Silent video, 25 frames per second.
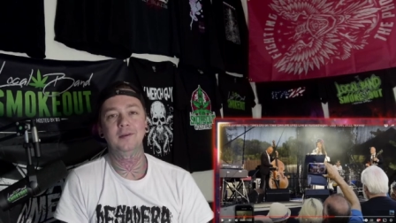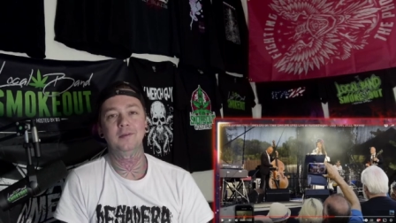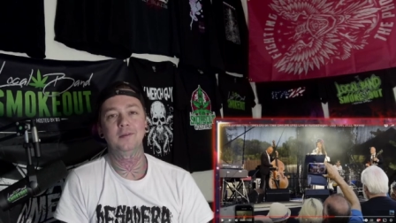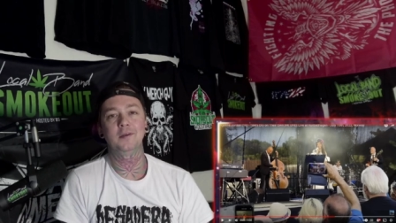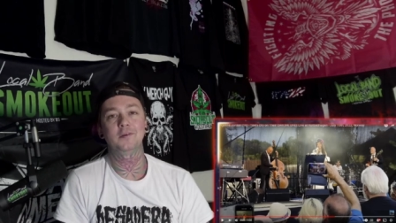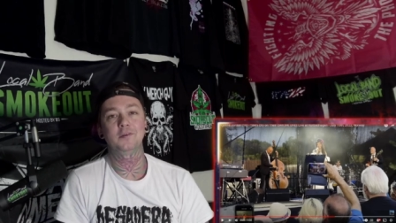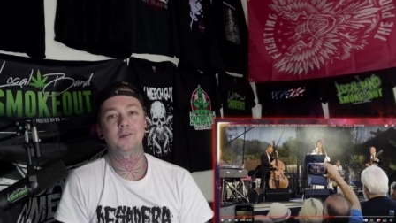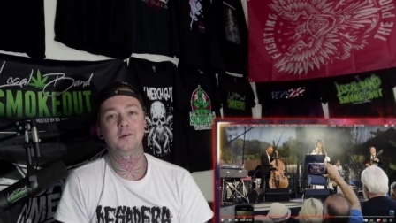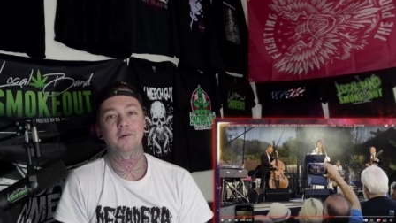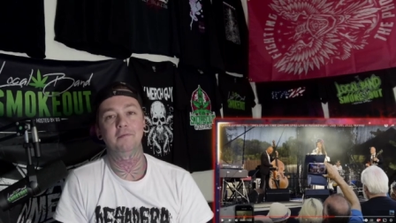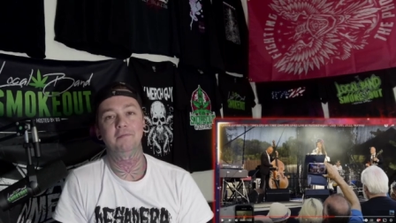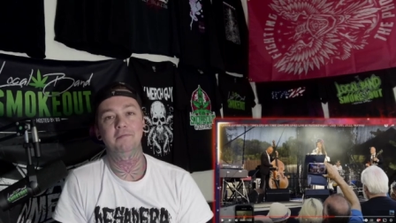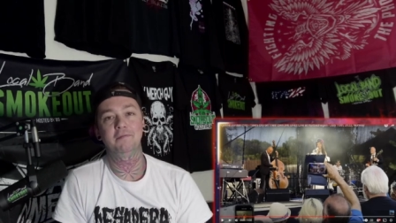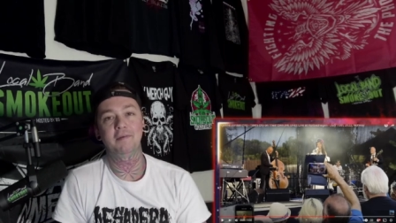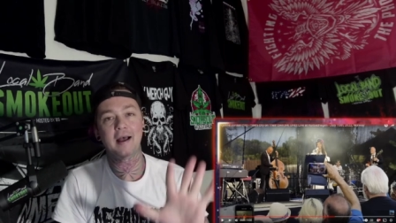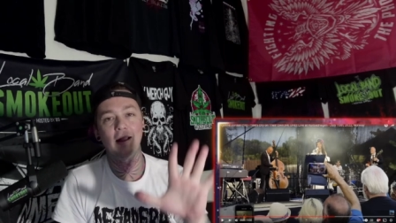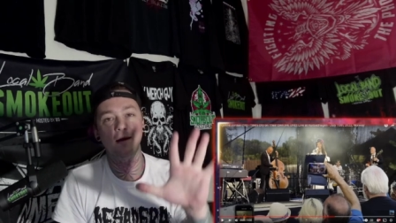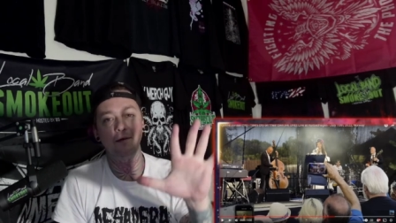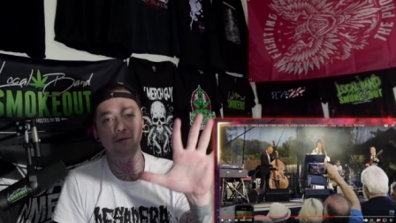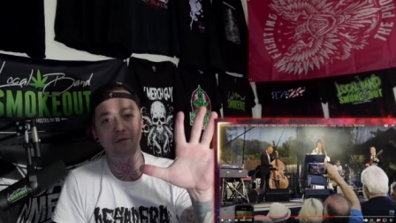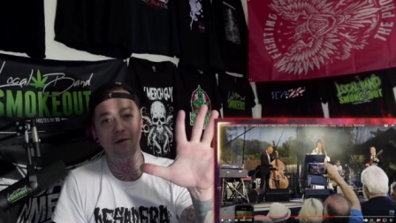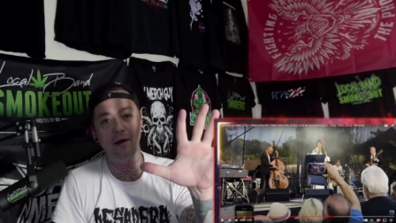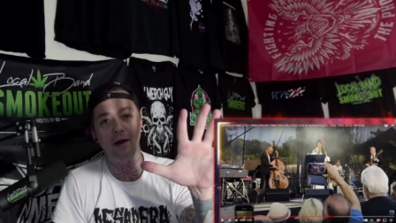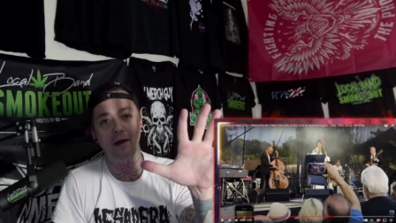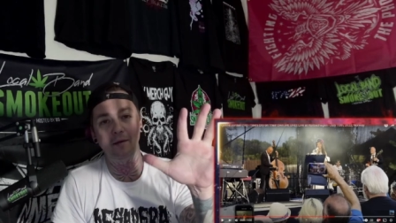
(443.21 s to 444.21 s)
We do that show
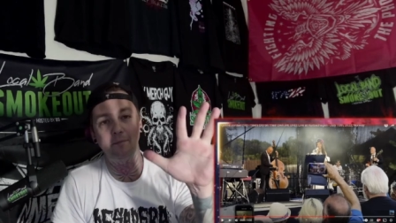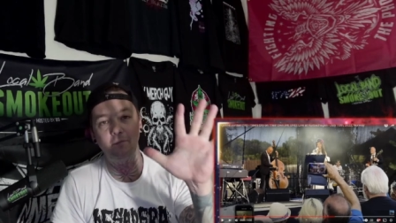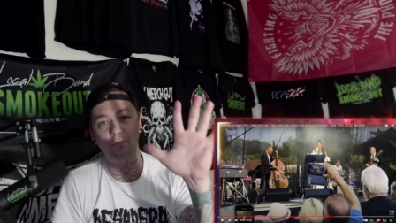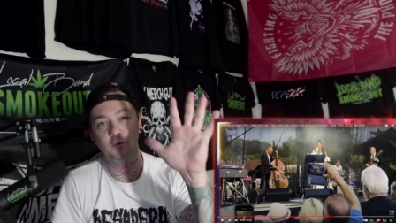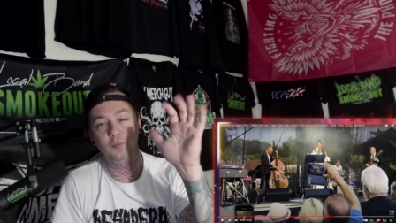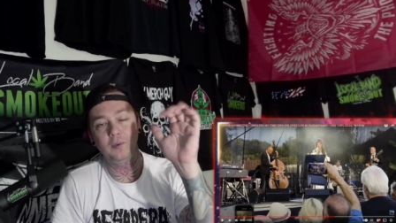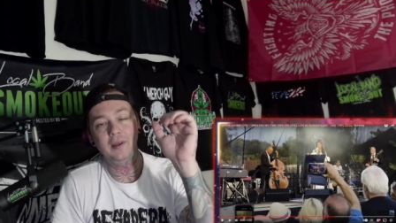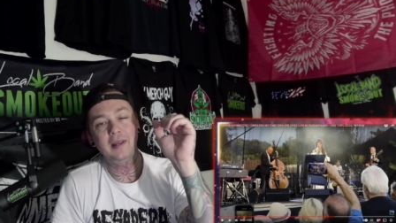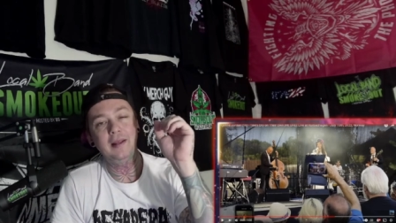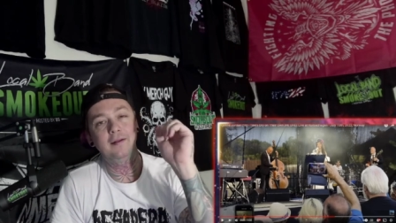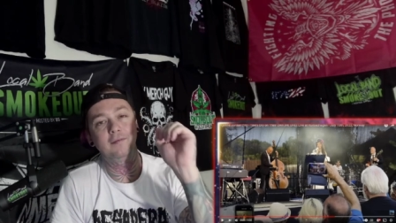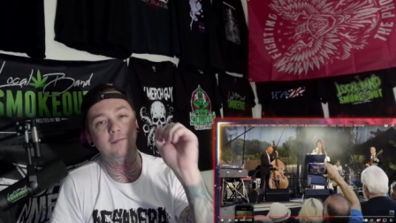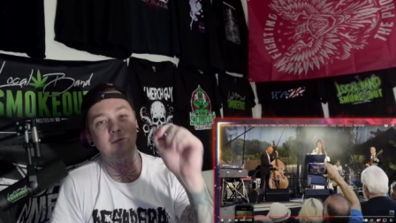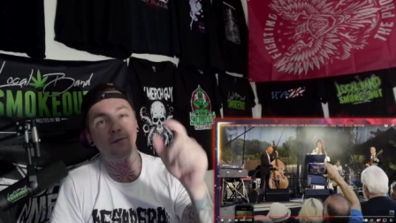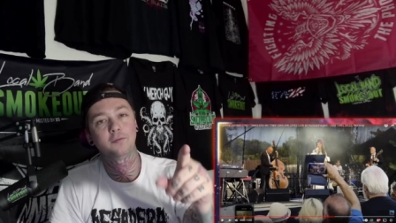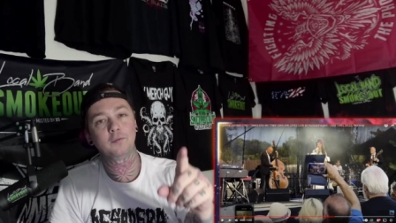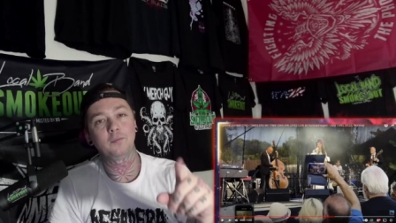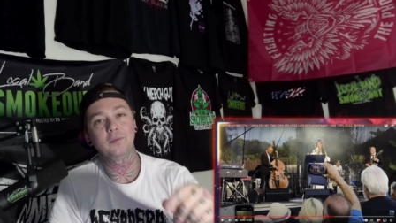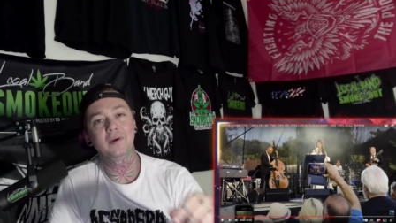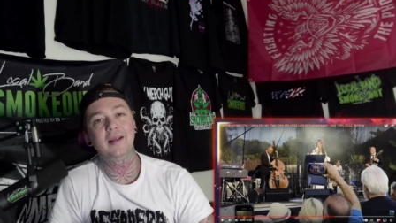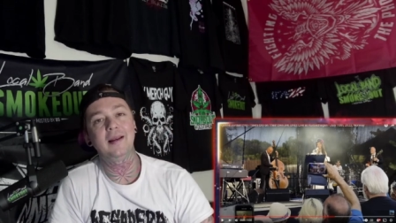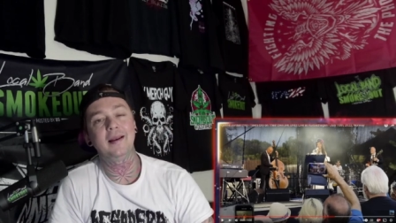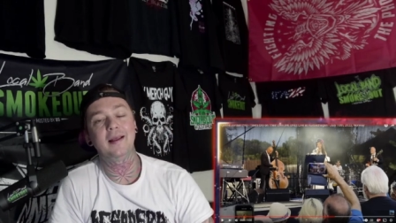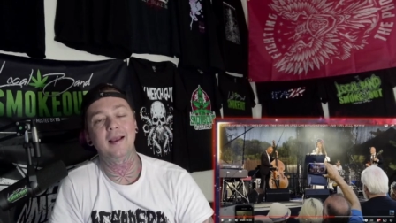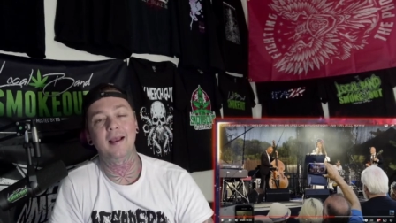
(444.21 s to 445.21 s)
five times a week. It's
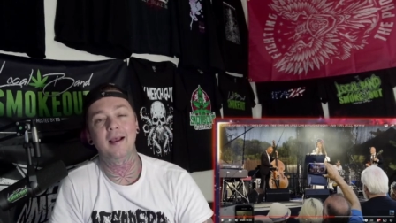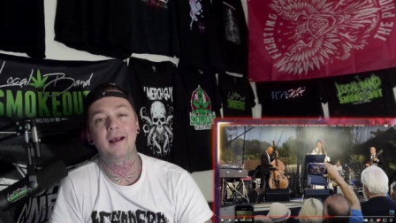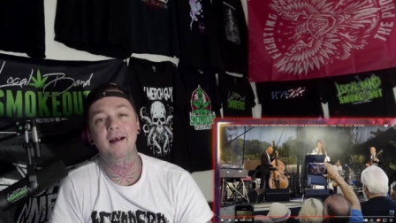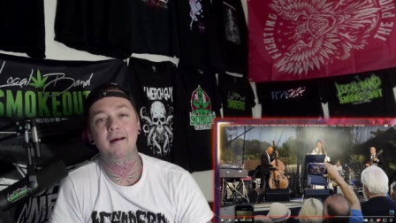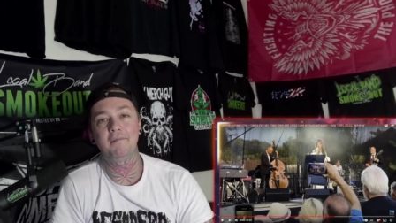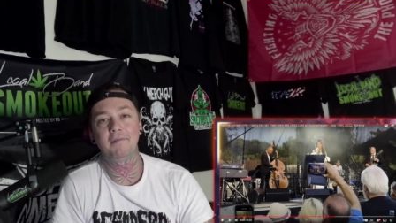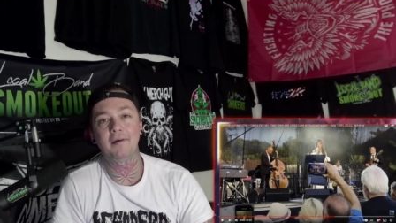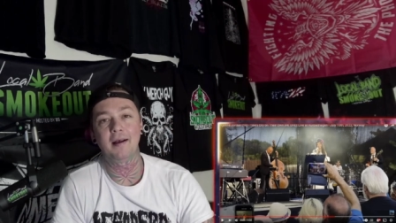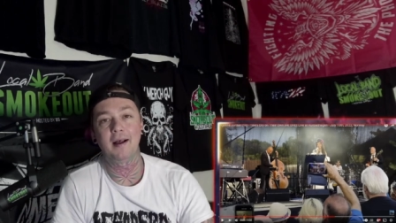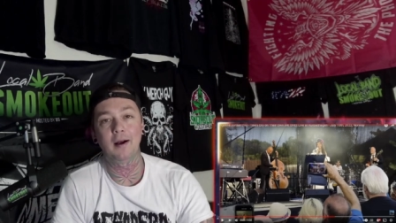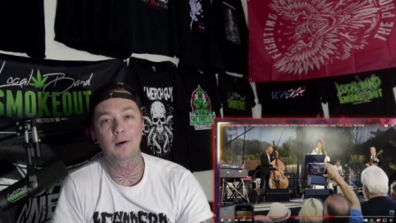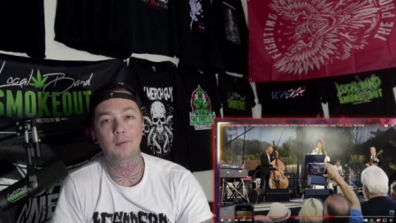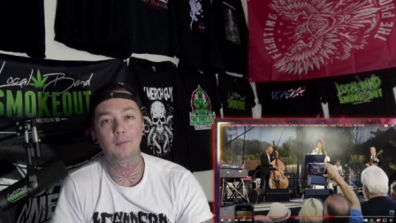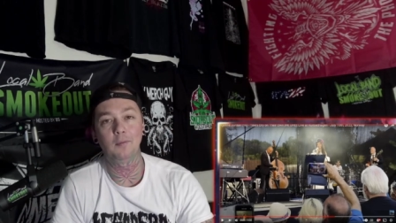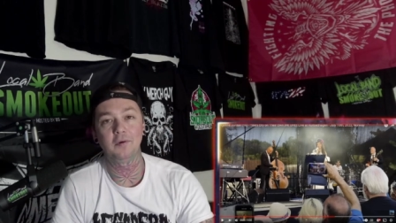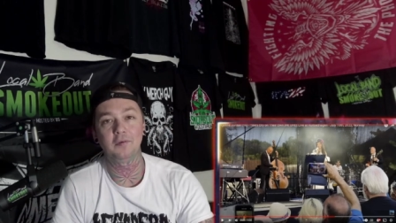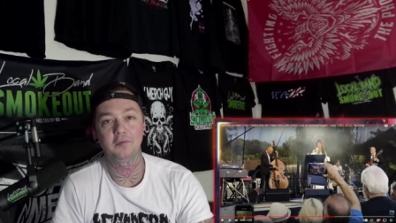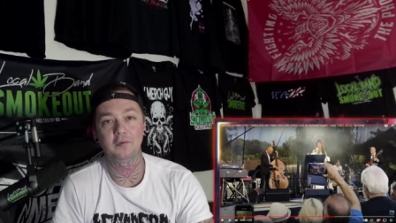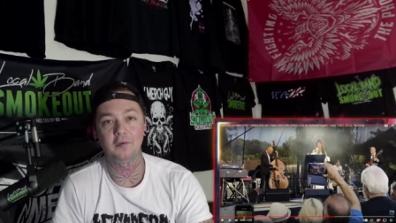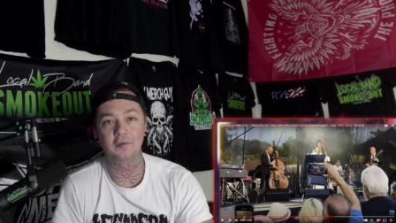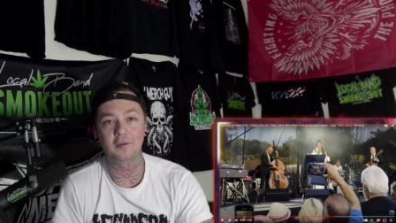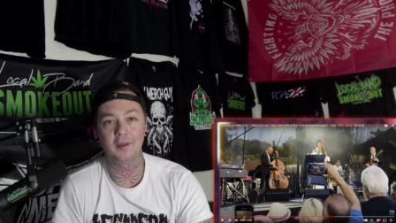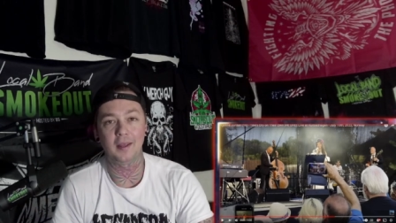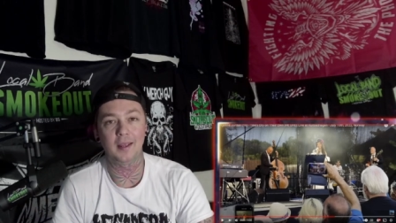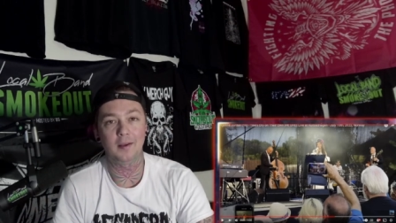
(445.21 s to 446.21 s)
three and a half
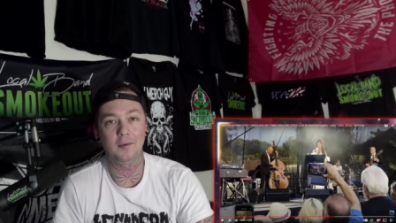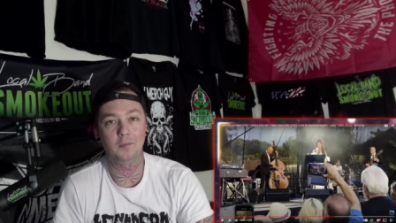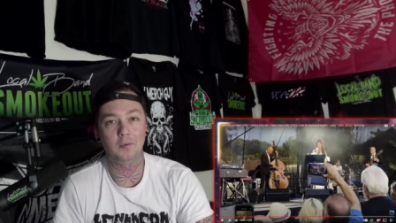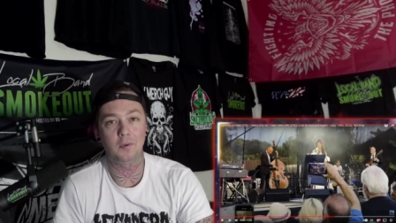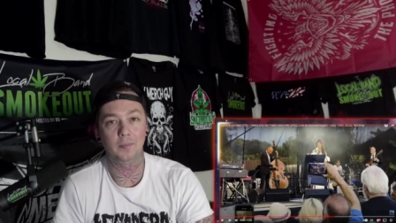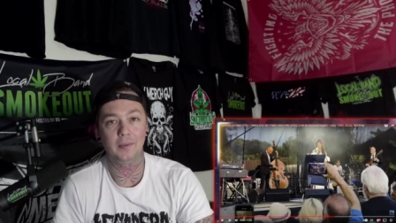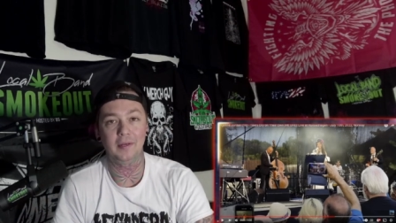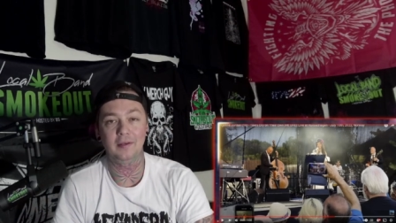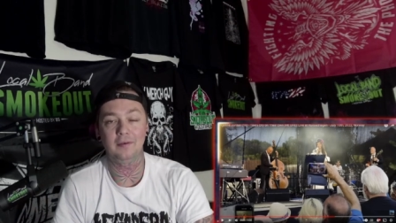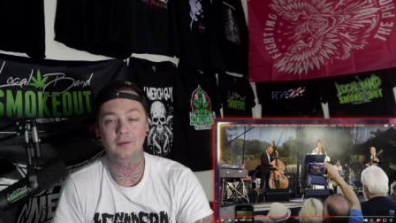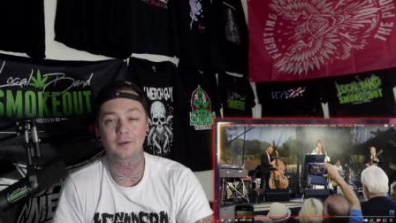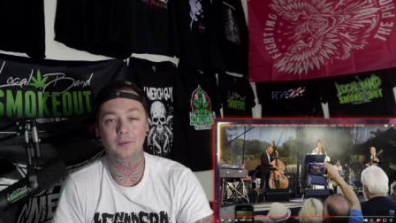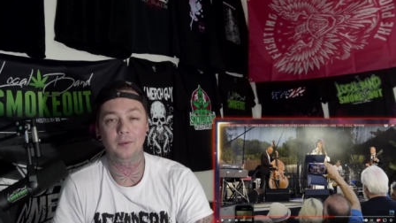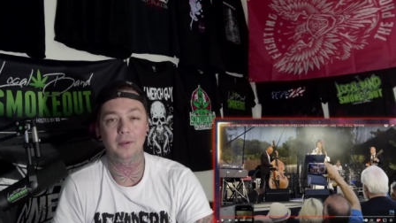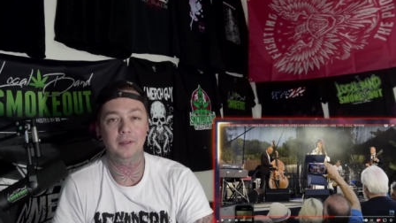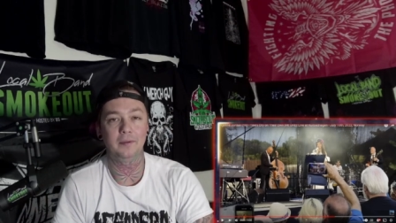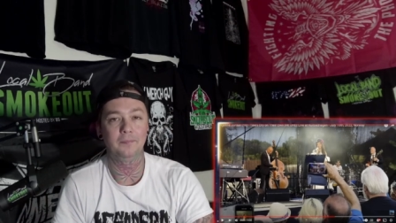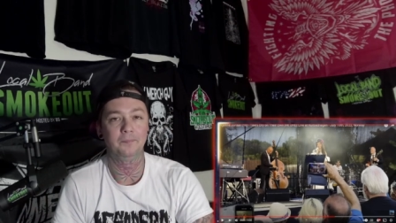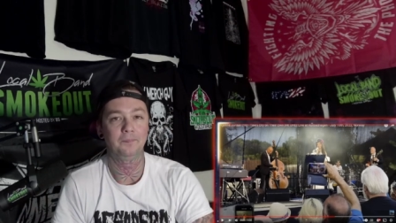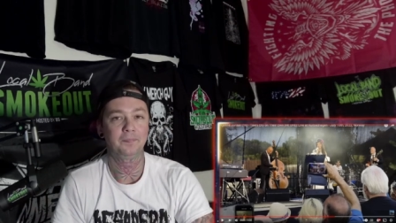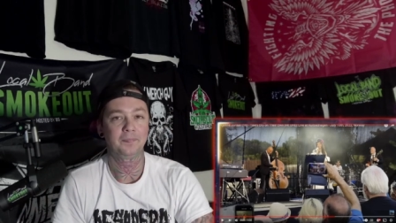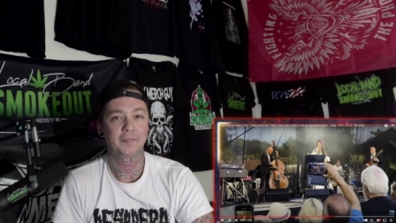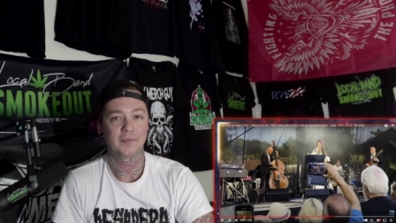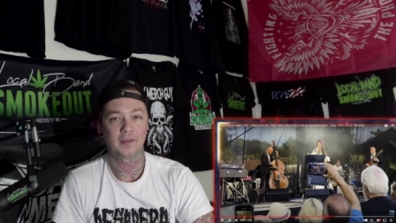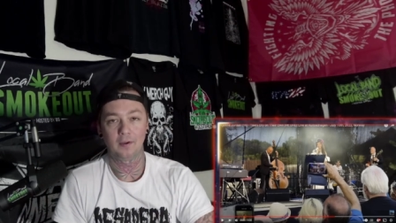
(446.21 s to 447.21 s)
hours a day when we do
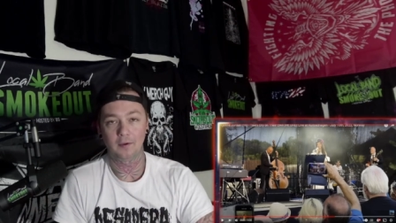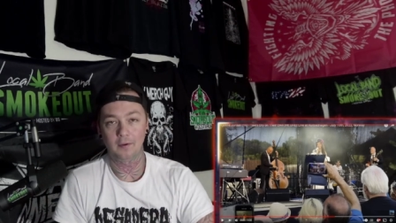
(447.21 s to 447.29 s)
it.